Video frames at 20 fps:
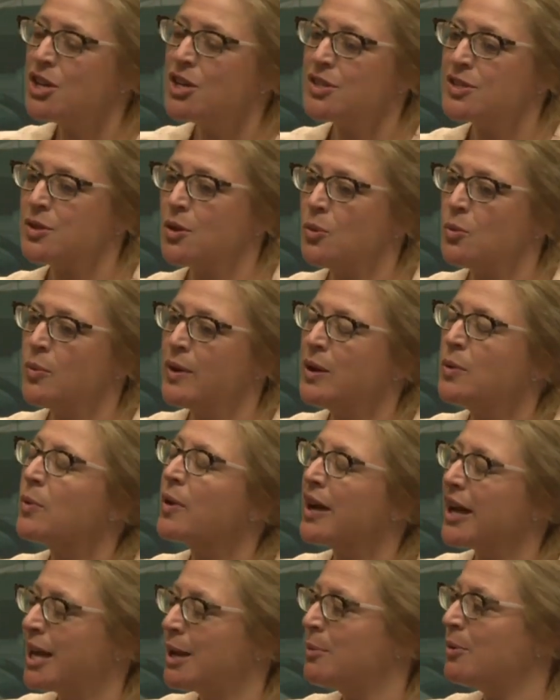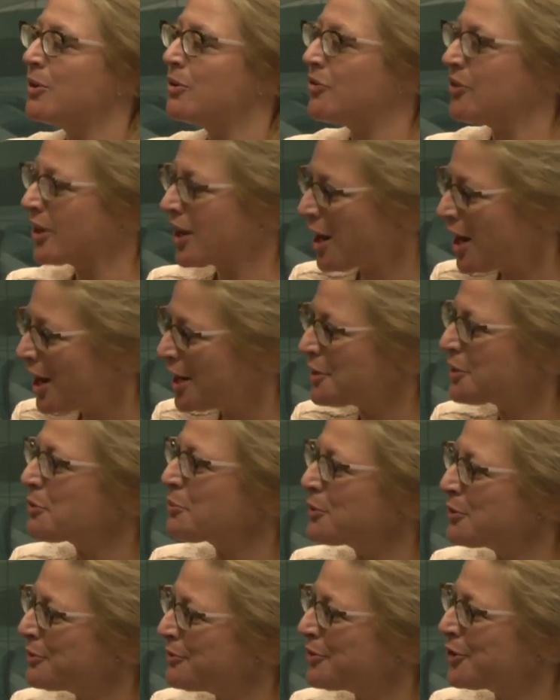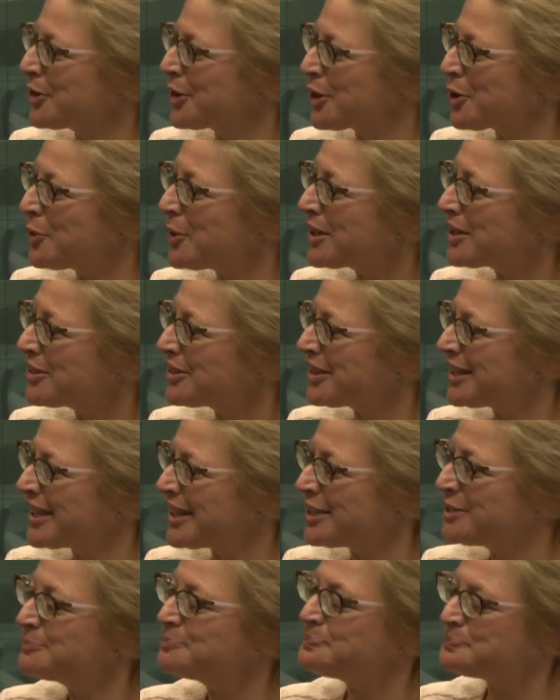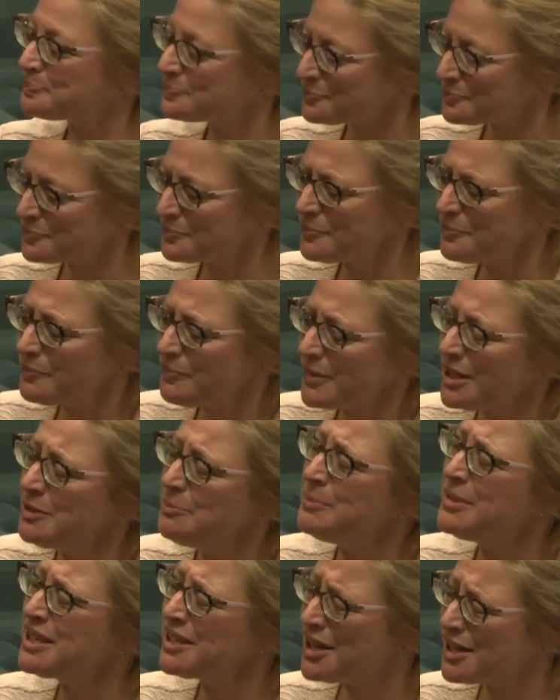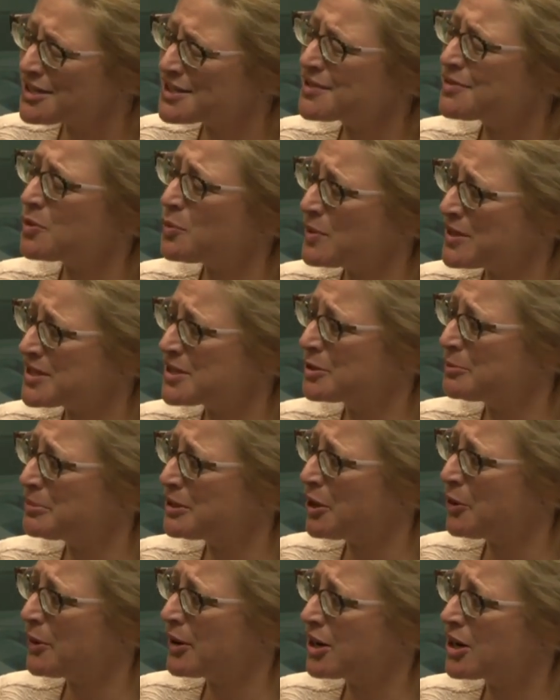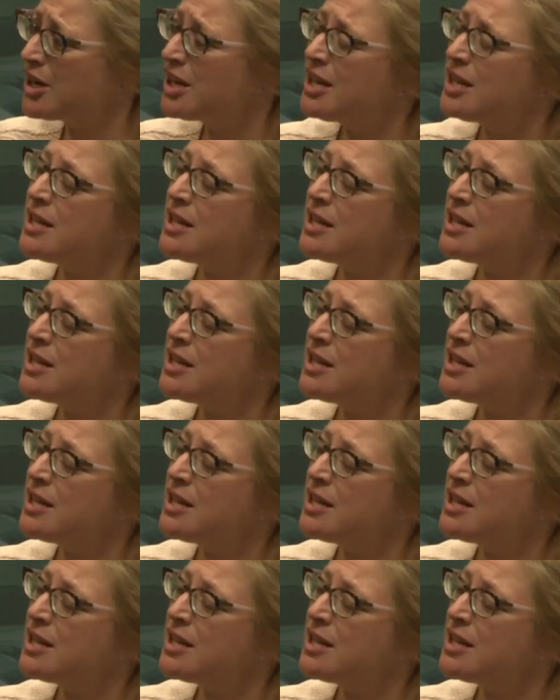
So we were able to cut through very quickly because of a whistleblower.